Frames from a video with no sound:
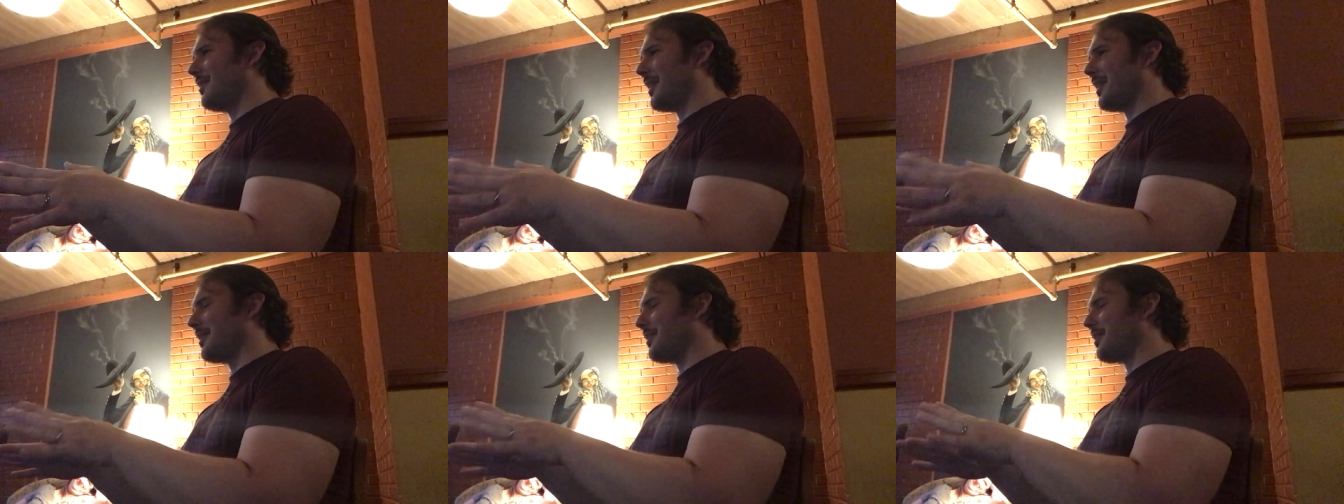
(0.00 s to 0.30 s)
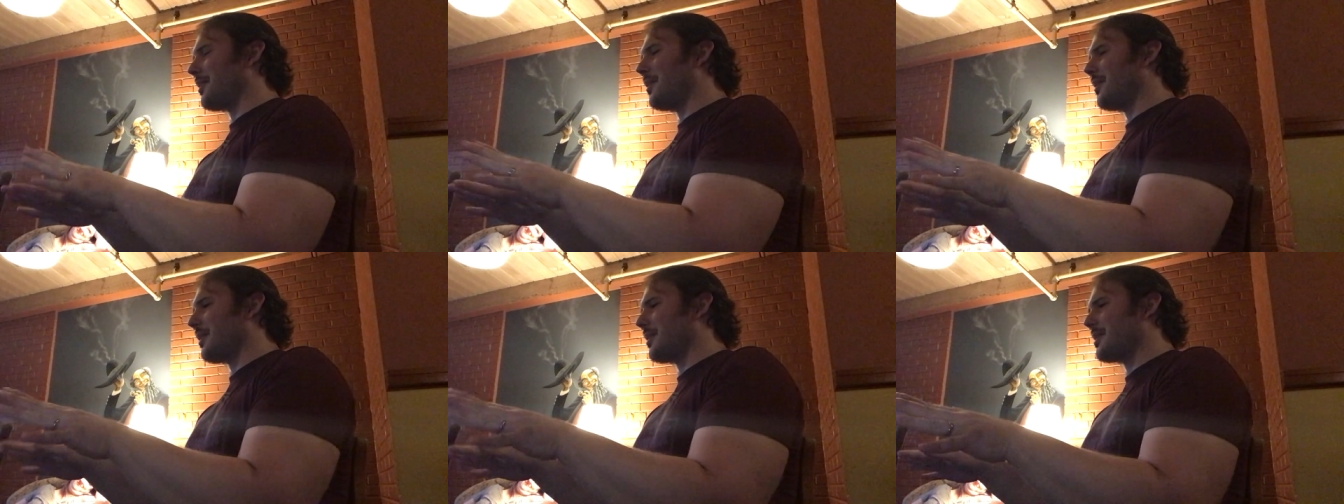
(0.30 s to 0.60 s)
like it's
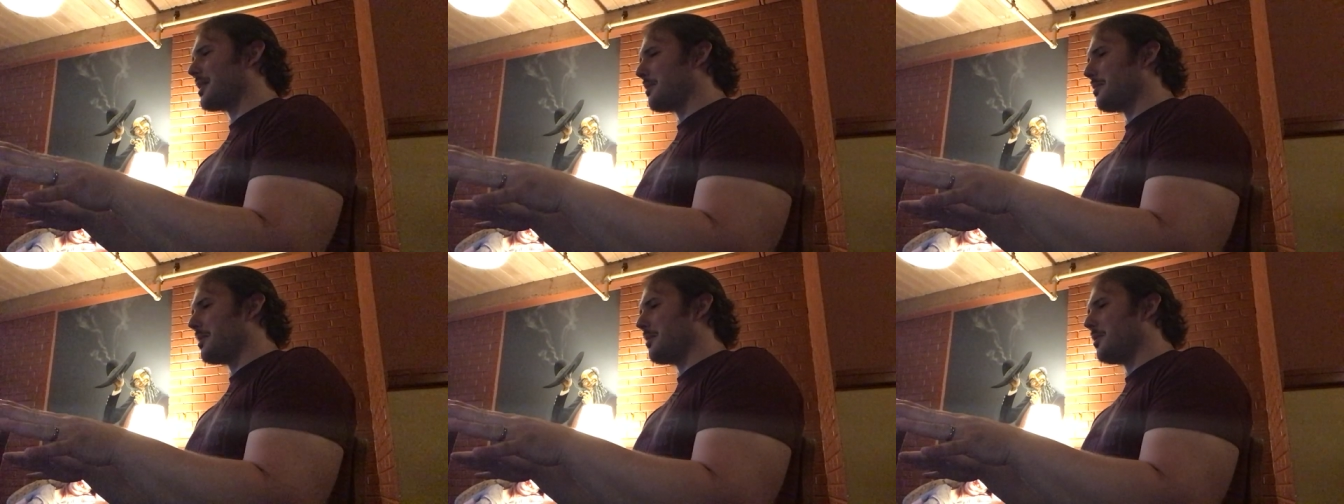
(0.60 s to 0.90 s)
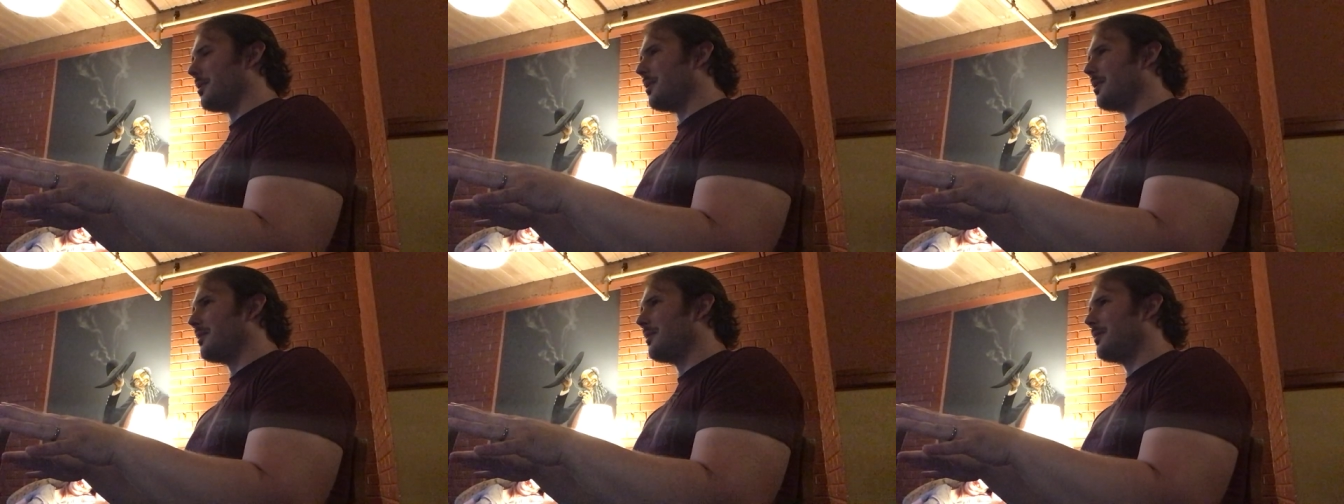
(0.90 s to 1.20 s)
all
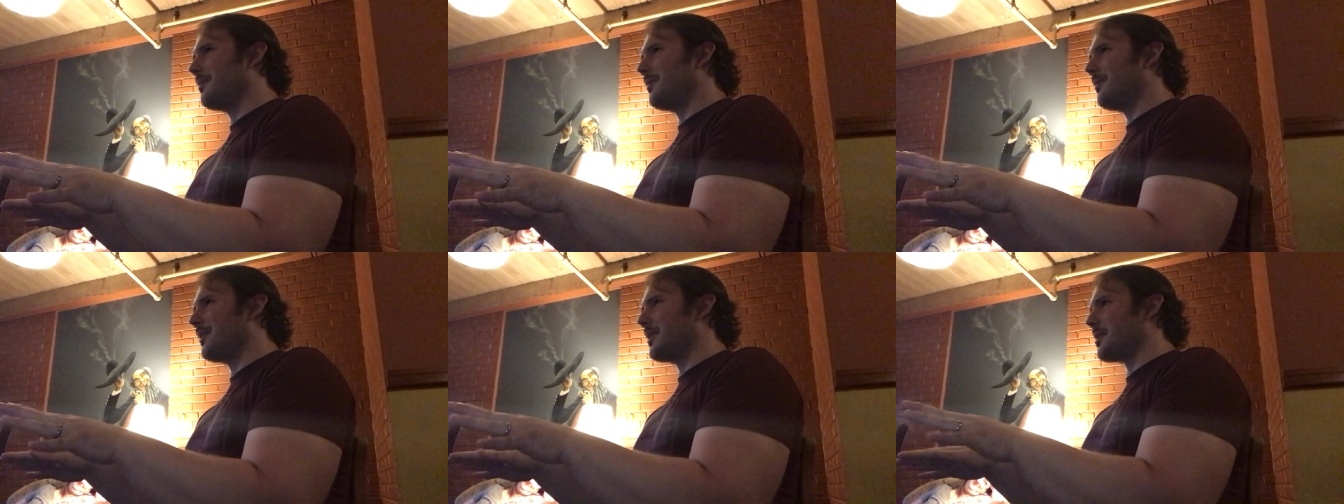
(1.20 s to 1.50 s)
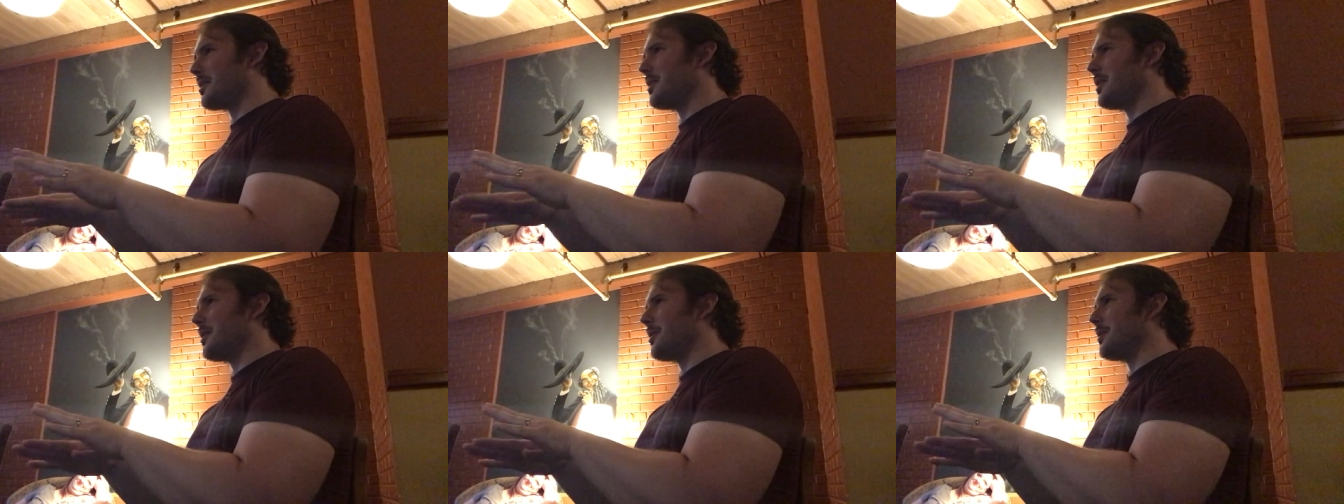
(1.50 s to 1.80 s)
acceptable.
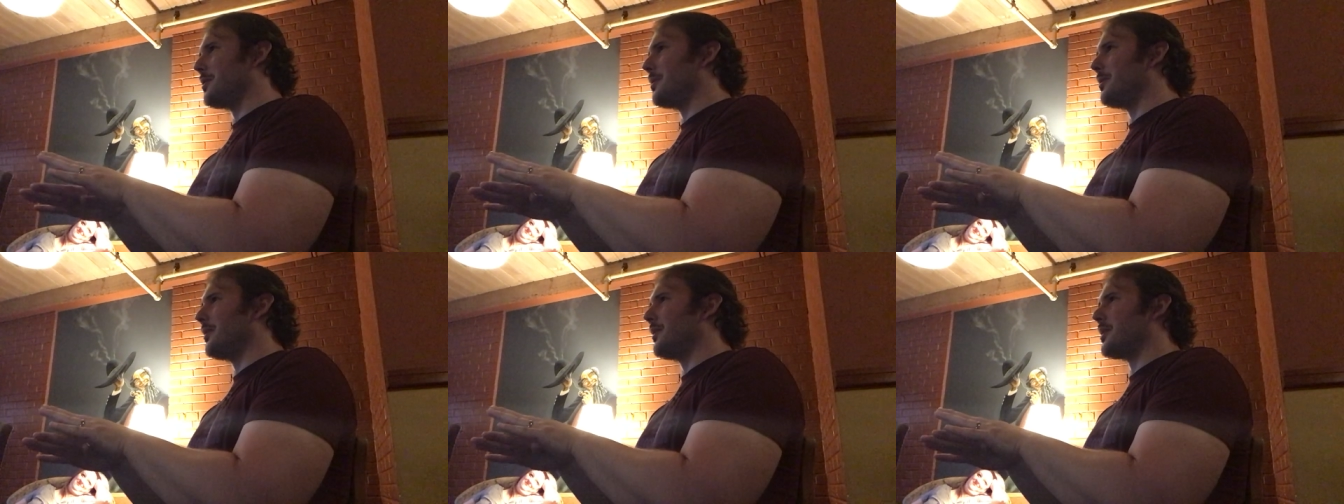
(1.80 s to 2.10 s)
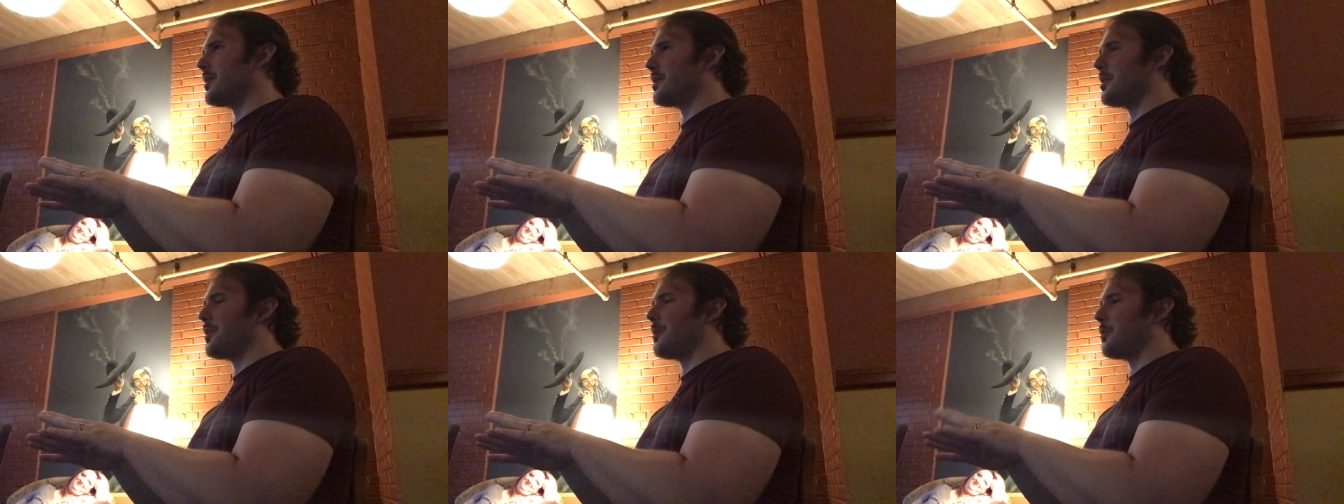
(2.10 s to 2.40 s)
There's no
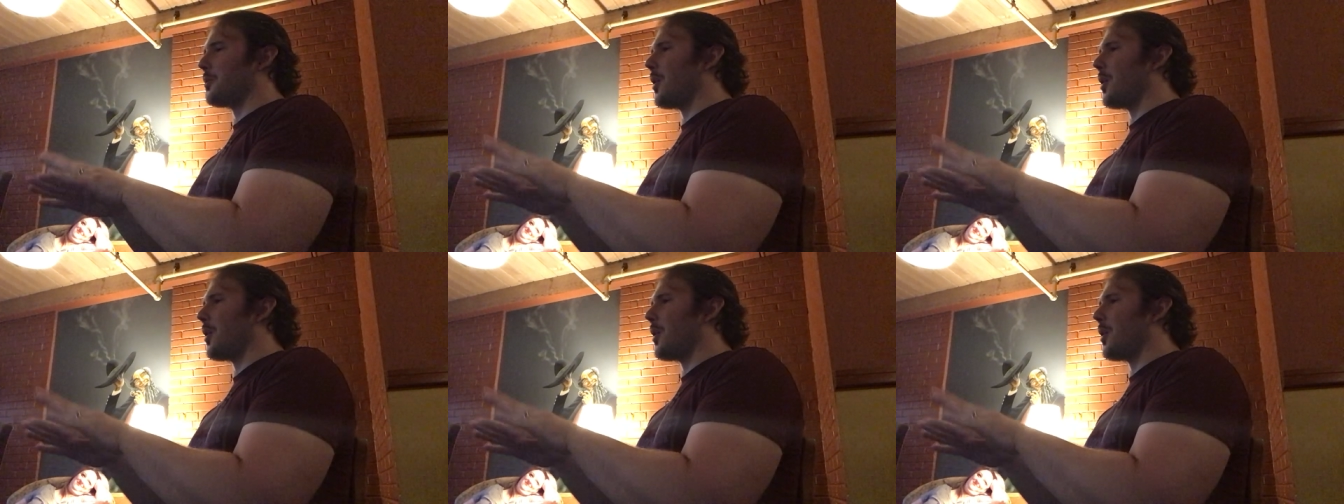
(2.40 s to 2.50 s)
there's no